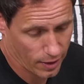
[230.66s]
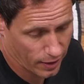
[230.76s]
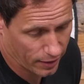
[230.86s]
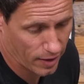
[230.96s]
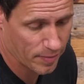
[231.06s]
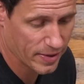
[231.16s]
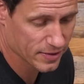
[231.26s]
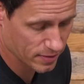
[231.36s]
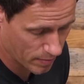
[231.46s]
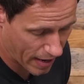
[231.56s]
what it
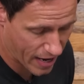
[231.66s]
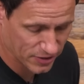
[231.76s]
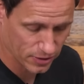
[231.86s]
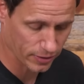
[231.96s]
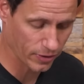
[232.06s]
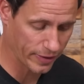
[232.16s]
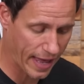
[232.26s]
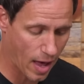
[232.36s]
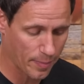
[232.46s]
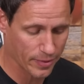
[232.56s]
means the mash literally
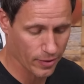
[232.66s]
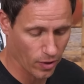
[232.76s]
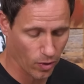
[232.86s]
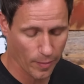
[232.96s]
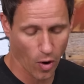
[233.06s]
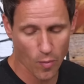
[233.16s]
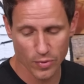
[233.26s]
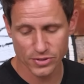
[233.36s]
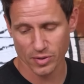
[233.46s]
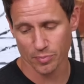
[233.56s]
happened um,
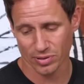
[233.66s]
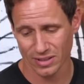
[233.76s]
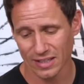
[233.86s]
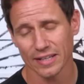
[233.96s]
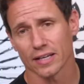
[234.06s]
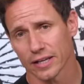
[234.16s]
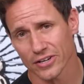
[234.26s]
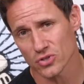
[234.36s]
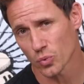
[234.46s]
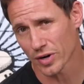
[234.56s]
almost completely in
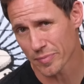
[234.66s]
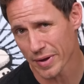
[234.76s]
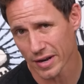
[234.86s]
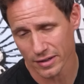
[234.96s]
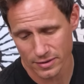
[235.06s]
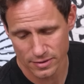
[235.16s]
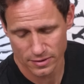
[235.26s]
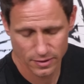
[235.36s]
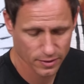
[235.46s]
like 20 minutes.